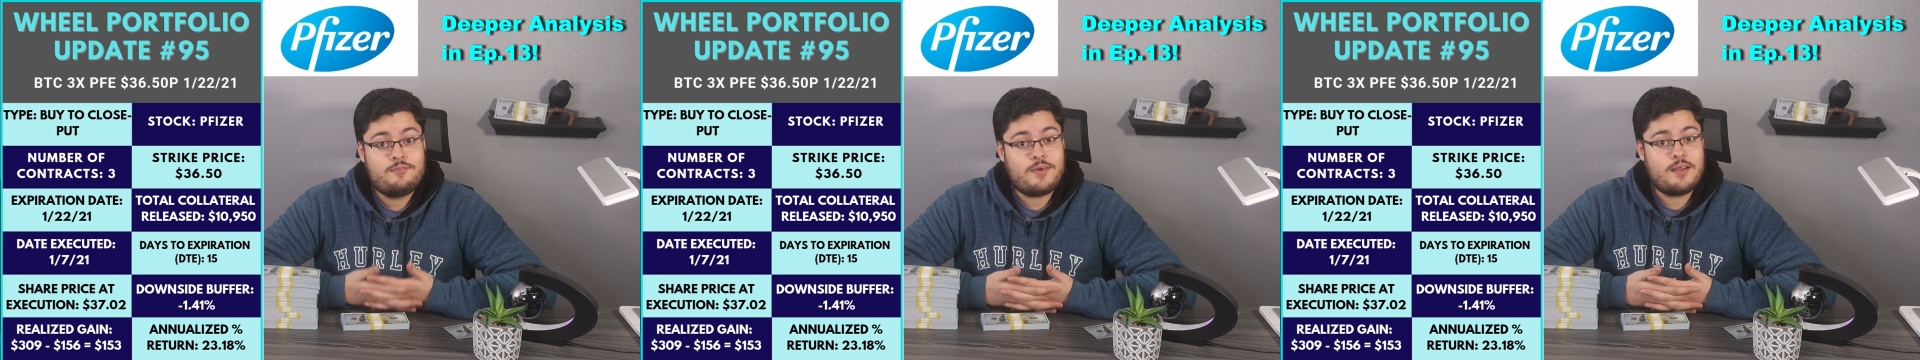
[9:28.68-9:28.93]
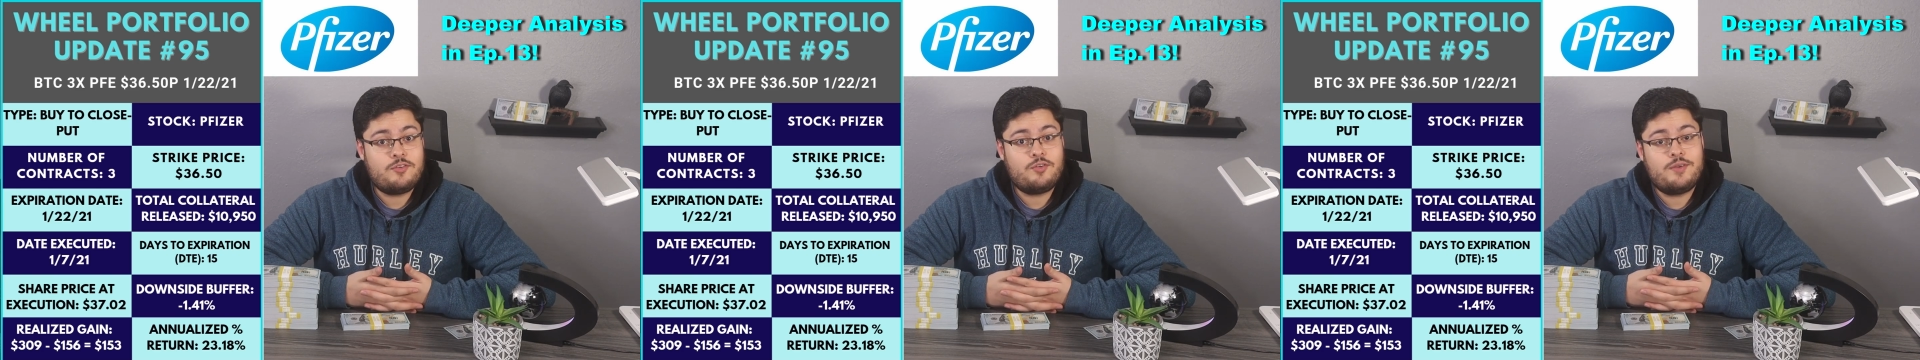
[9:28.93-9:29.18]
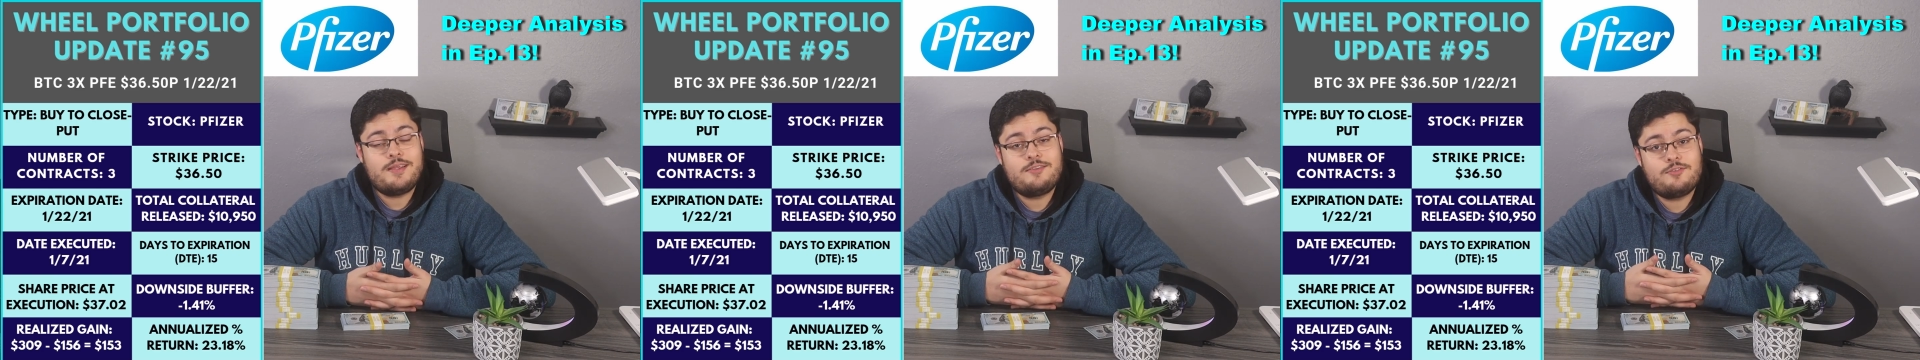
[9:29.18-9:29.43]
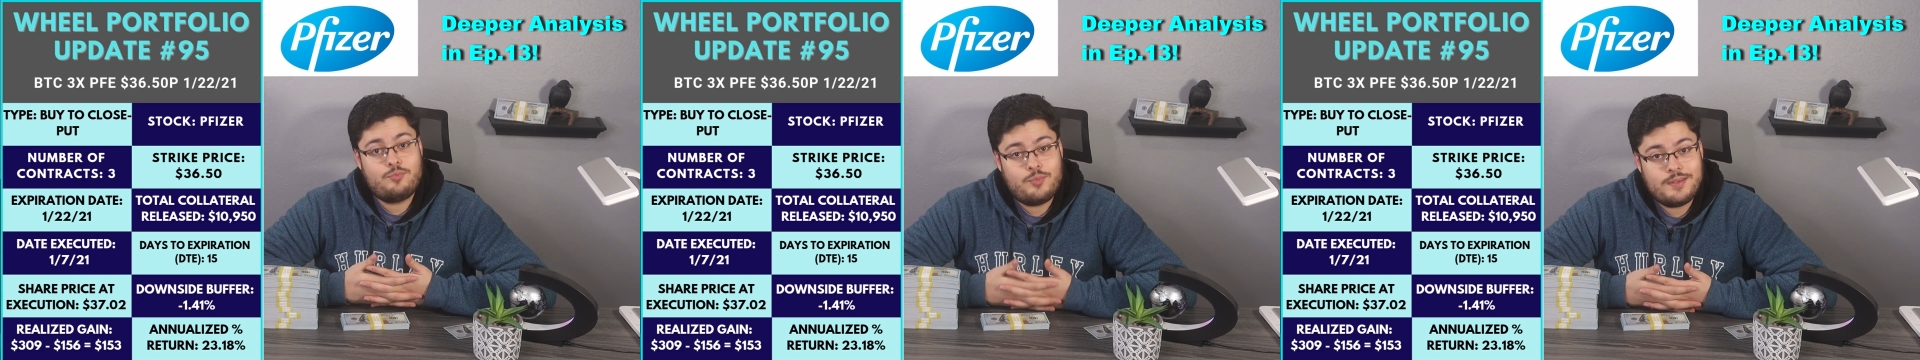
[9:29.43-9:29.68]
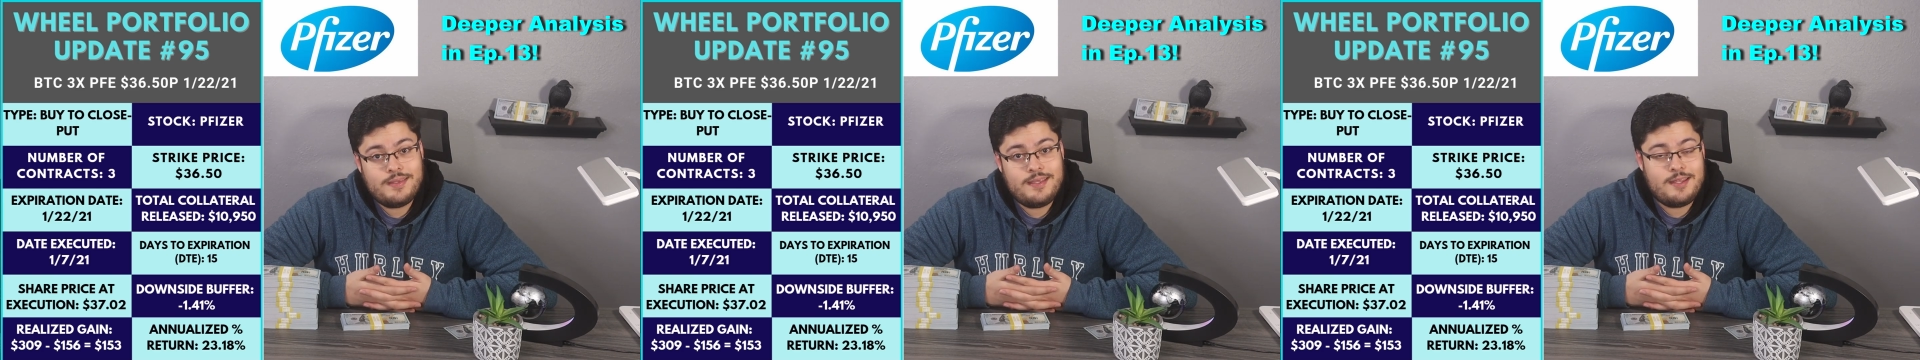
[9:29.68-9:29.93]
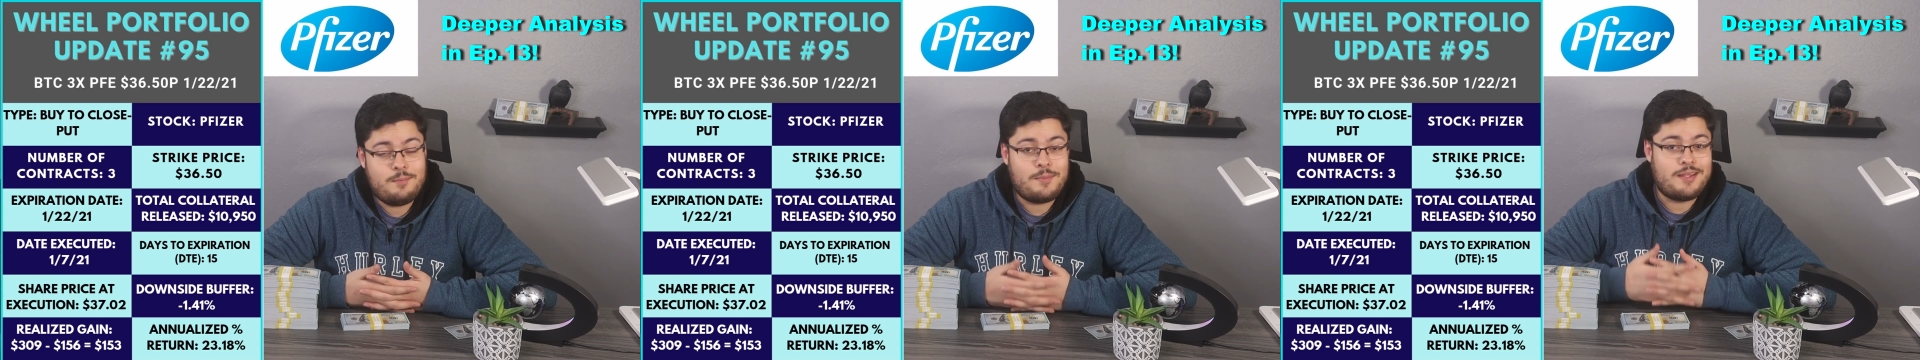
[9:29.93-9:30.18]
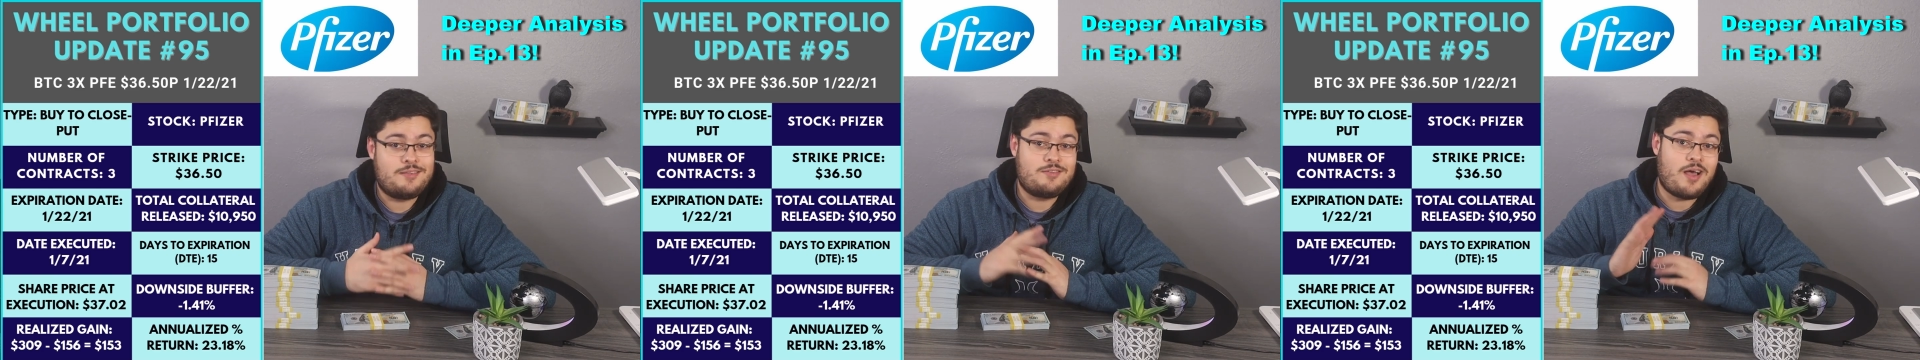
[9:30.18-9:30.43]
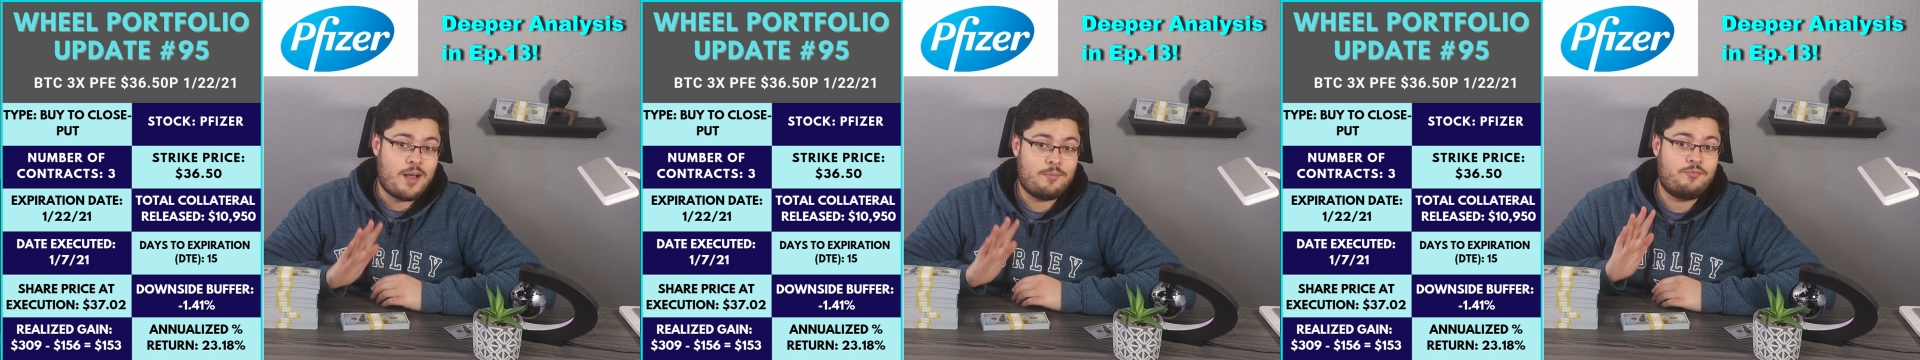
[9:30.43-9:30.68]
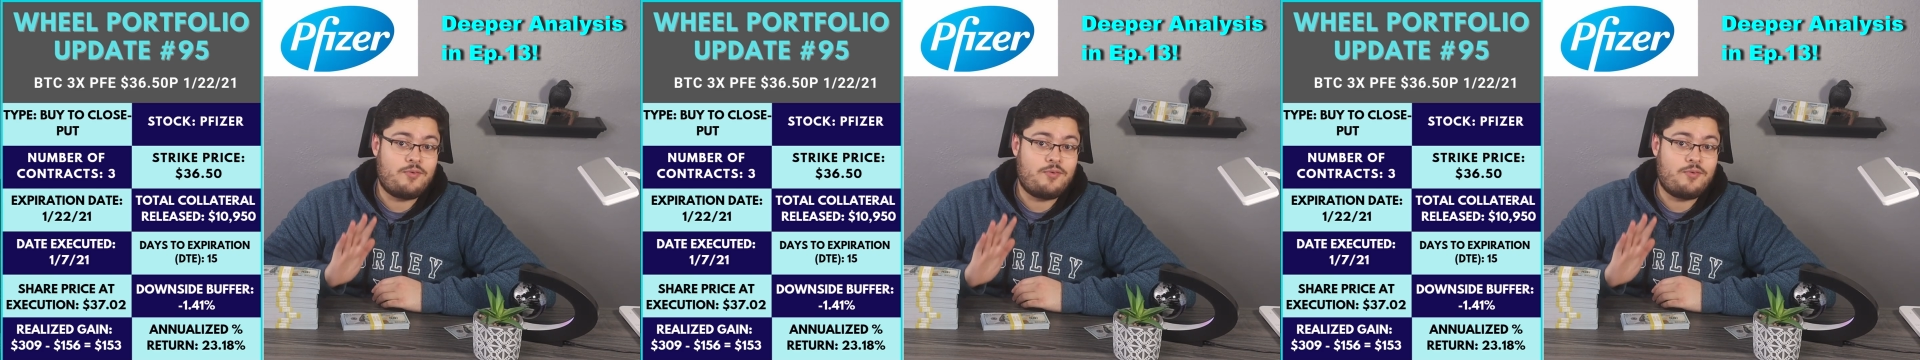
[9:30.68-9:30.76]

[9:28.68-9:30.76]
Pfizer isn't really in my top